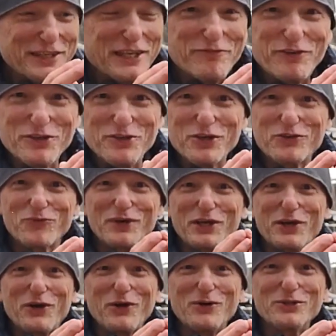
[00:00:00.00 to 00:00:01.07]
If you look really
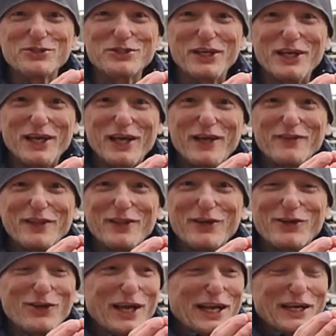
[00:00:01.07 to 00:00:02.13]
close, they
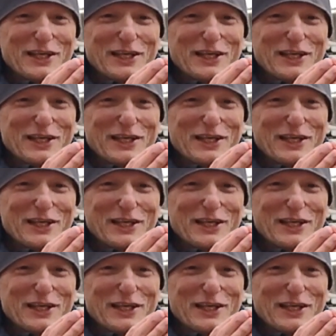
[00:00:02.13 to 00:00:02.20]
look like